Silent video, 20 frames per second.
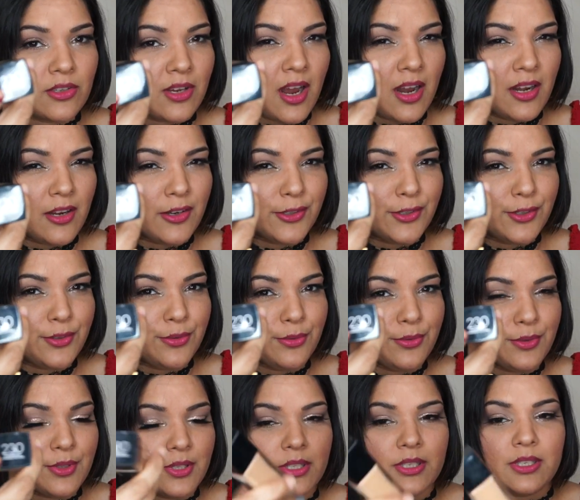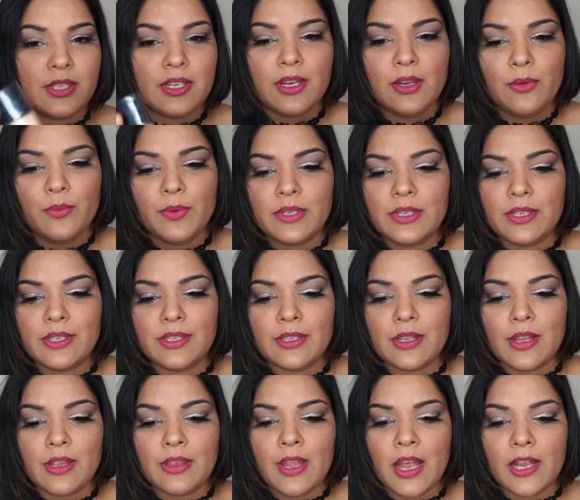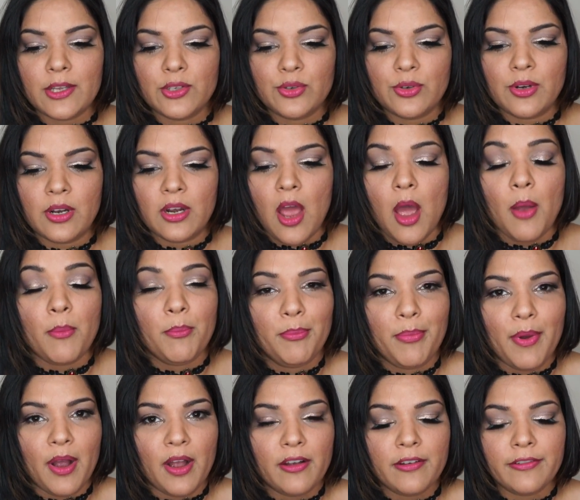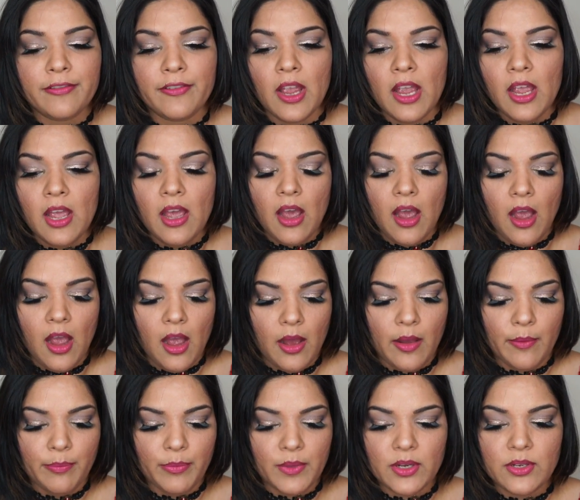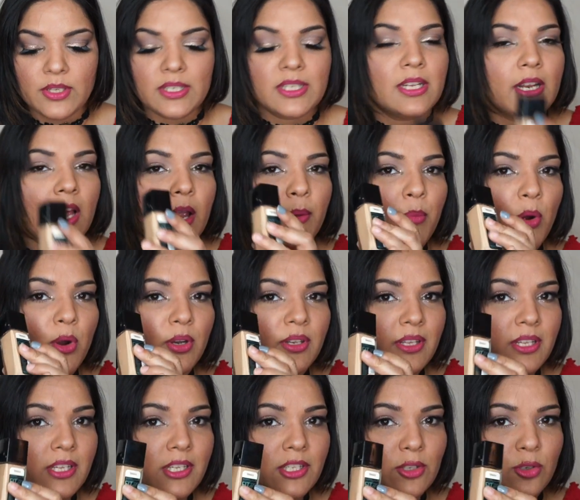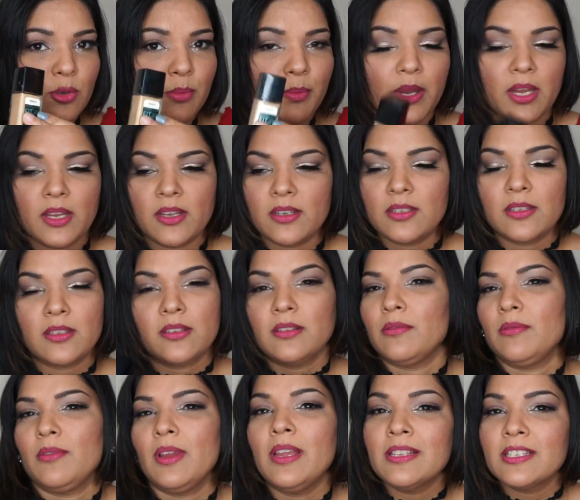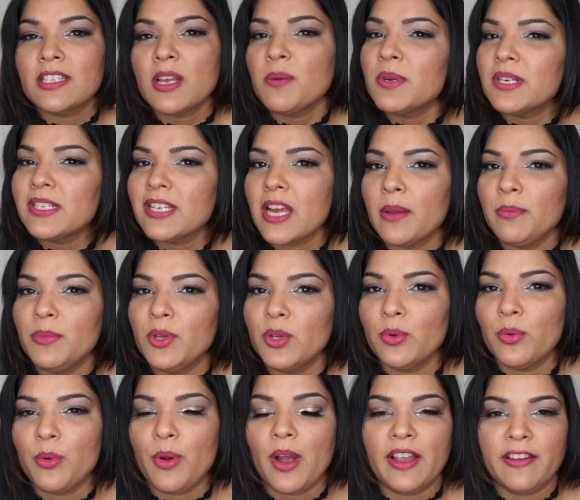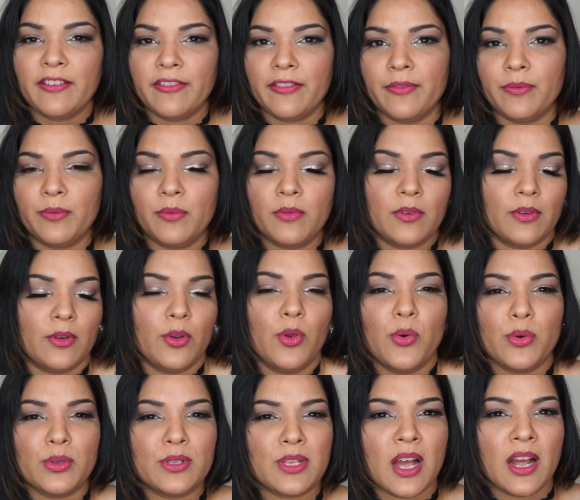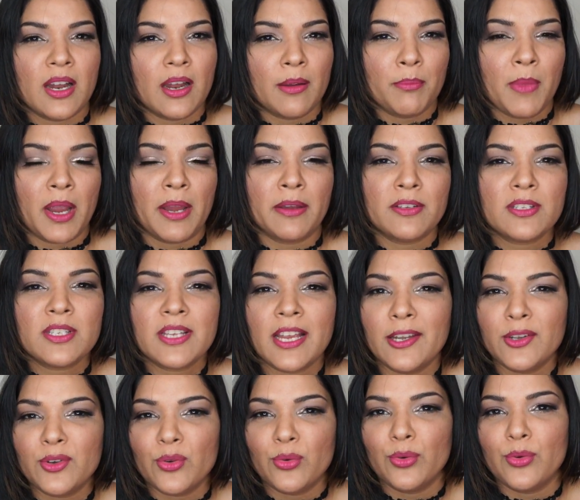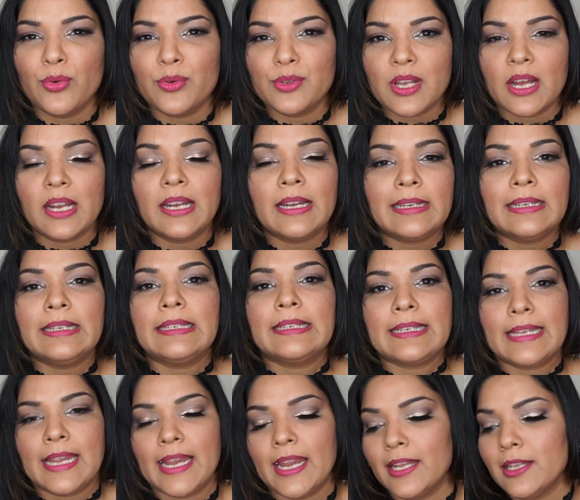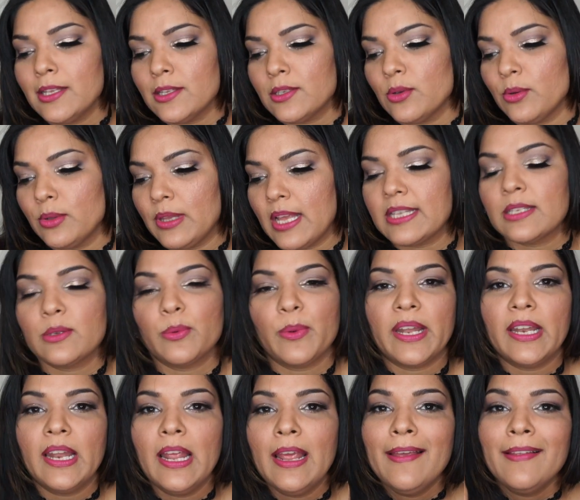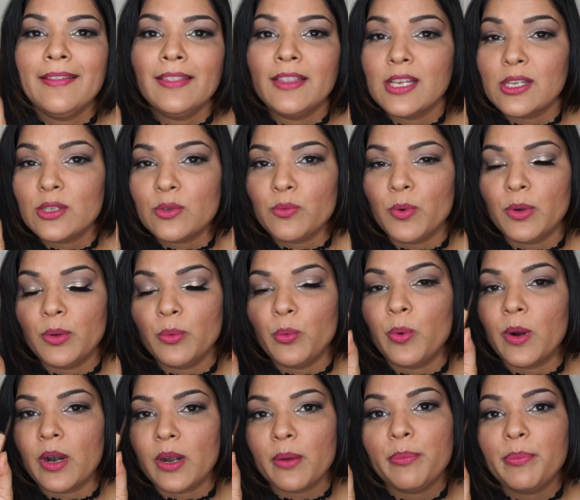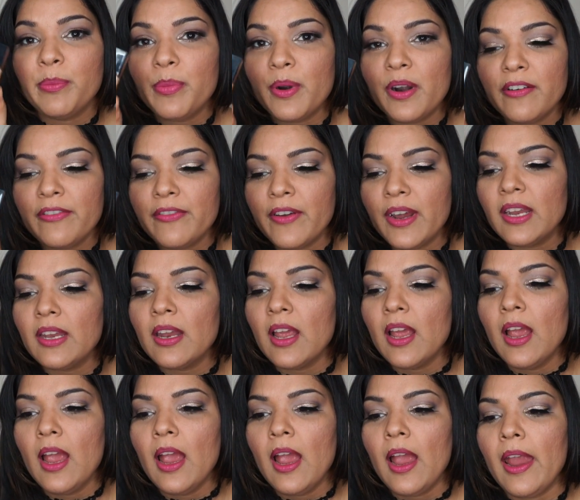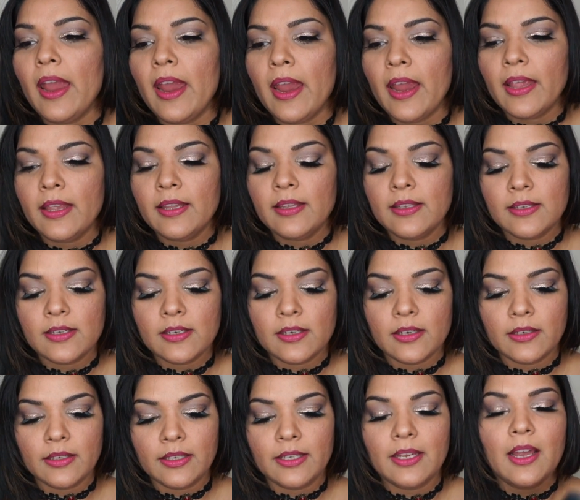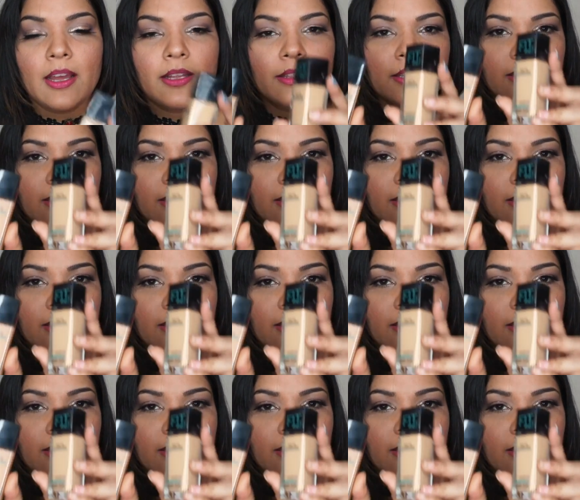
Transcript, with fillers: color two thirty, which is natural buff. Um, the reason I bought these two because in summertime, you know, I goes uh, my skin tone goes a little tan, so that's when this would work perfect. And uh, yeah,